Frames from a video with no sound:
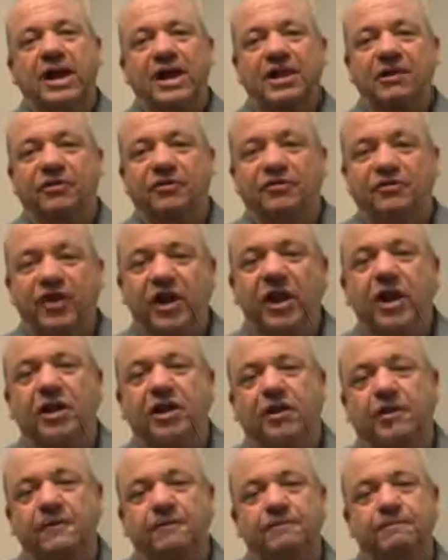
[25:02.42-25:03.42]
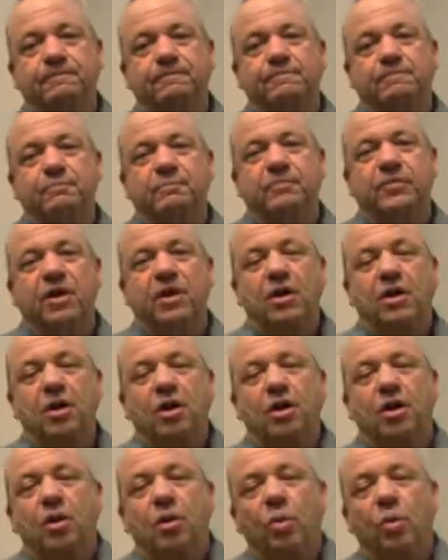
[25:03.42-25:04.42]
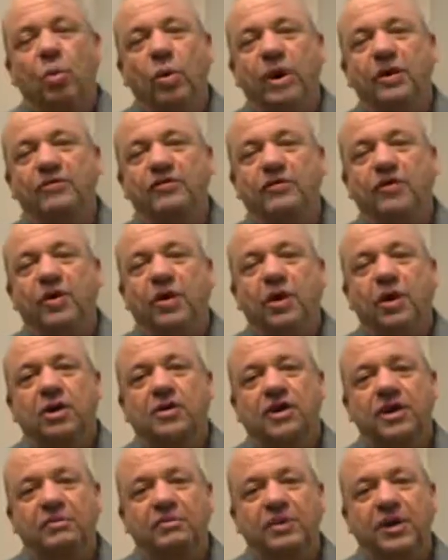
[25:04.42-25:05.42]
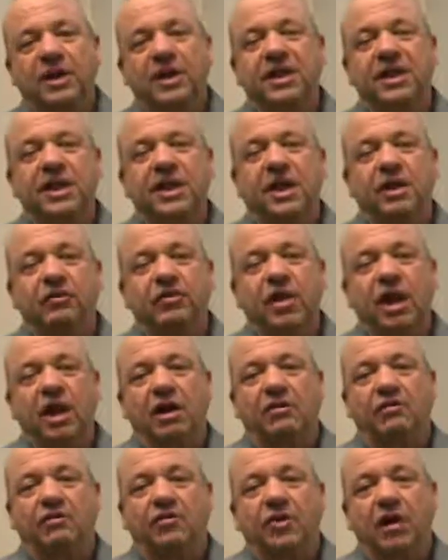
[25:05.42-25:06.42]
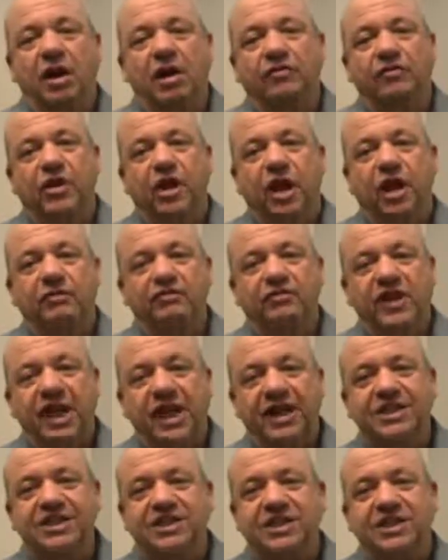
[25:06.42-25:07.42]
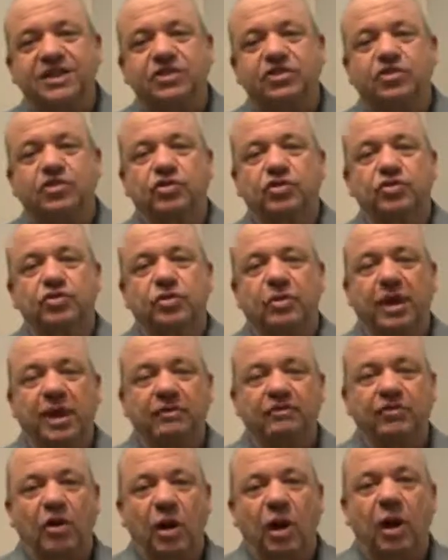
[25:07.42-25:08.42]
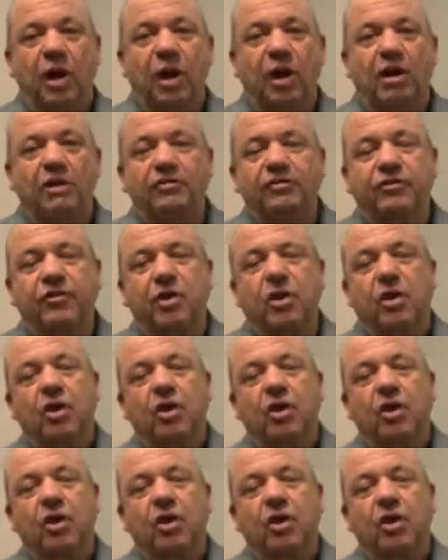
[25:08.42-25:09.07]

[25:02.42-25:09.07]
to interfere with the ability of nations to involve